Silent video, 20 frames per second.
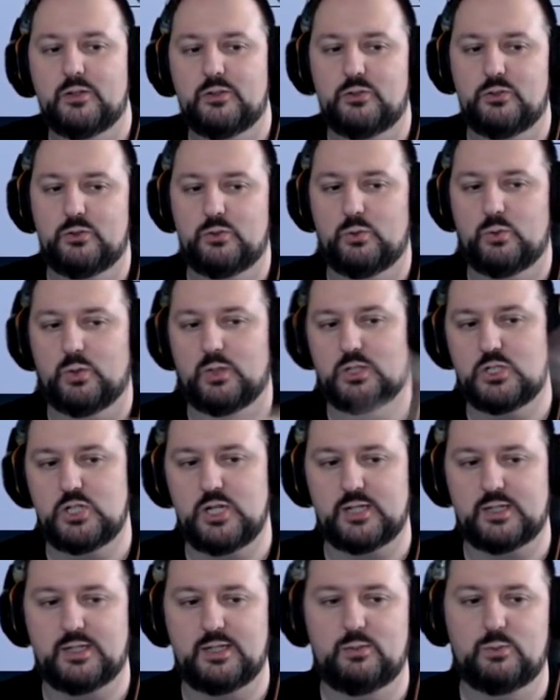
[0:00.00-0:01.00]
to
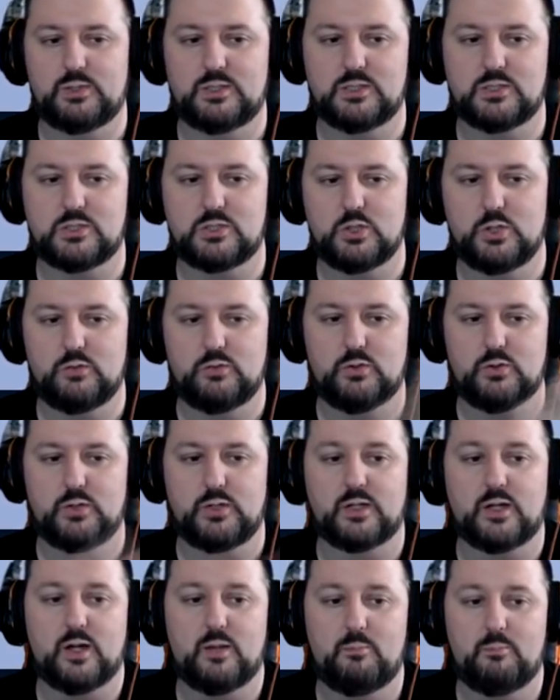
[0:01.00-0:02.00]
check in with the server
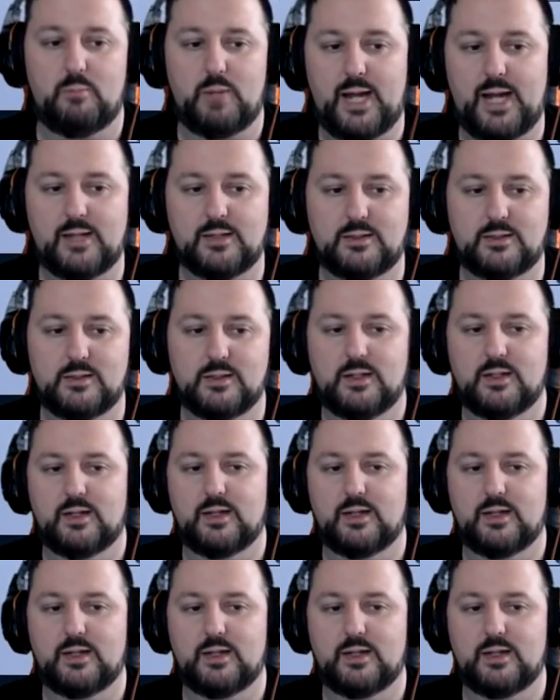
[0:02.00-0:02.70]
and come back.